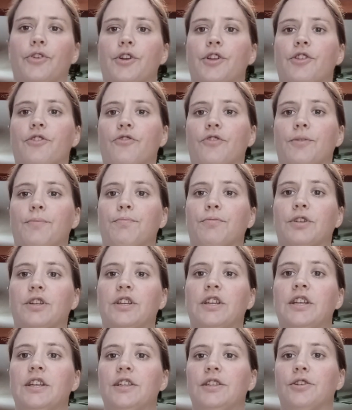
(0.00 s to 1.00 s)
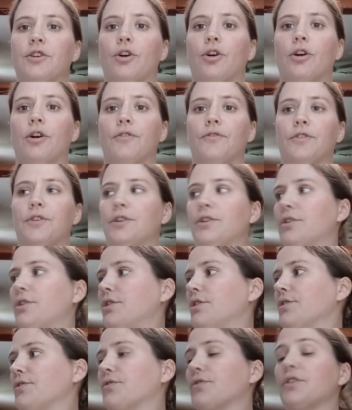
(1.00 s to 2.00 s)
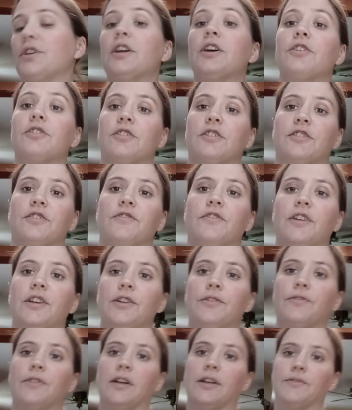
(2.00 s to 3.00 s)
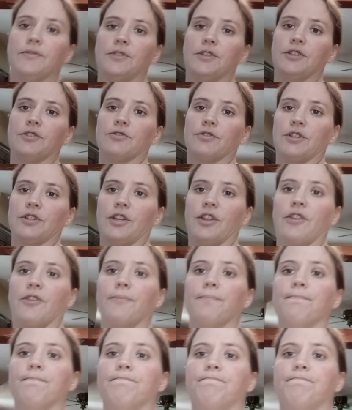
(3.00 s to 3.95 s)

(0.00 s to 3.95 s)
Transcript: First, we preheat the oven on 325 degrees.